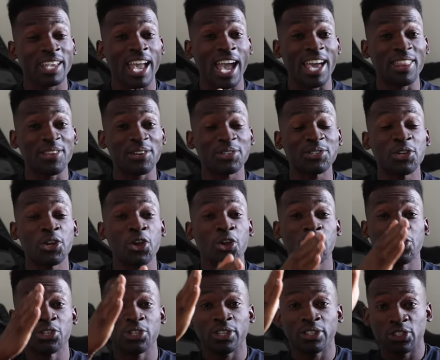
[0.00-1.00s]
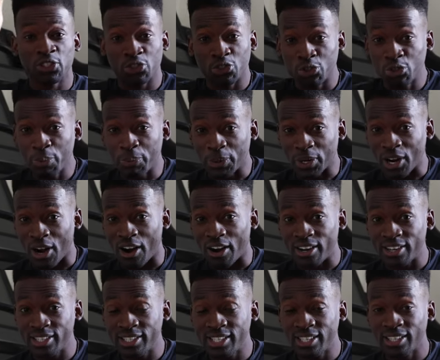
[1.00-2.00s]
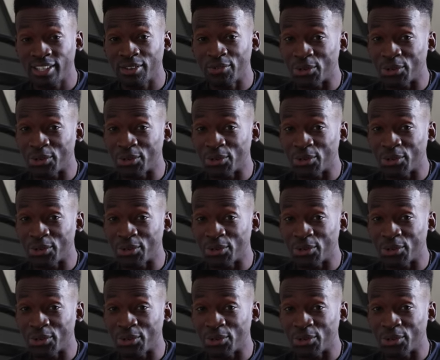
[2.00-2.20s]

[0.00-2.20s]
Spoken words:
and there's supercars.